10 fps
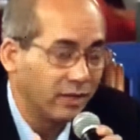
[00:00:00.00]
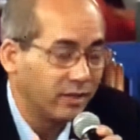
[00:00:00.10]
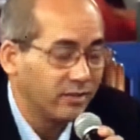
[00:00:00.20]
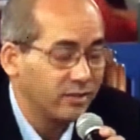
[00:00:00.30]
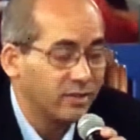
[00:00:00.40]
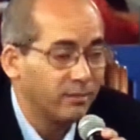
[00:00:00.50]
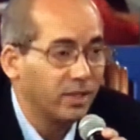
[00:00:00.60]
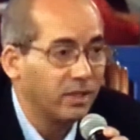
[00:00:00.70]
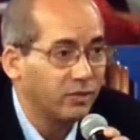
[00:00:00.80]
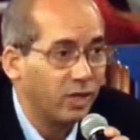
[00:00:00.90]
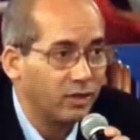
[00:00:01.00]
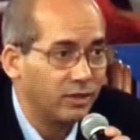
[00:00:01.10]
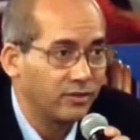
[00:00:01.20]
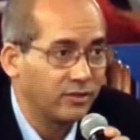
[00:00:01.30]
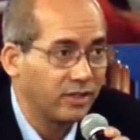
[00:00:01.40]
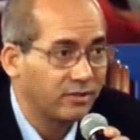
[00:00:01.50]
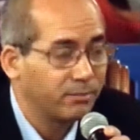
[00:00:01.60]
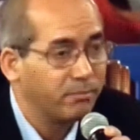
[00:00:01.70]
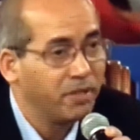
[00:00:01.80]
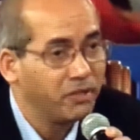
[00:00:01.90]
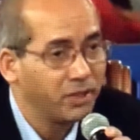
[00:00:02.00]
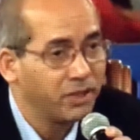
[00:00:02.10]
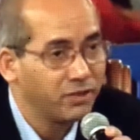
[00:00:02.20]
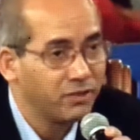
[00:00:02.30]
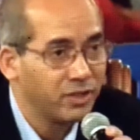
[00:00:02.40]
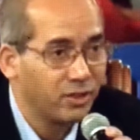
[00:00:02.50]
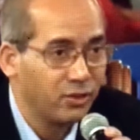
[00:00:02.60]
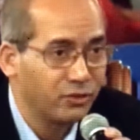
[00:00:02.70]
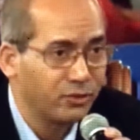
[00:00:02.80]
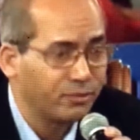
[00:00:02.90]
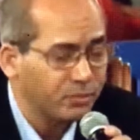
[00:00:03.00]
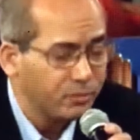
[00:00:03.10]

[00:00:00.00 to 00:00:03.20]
And this is something His Holiness has mentioned yesterday also.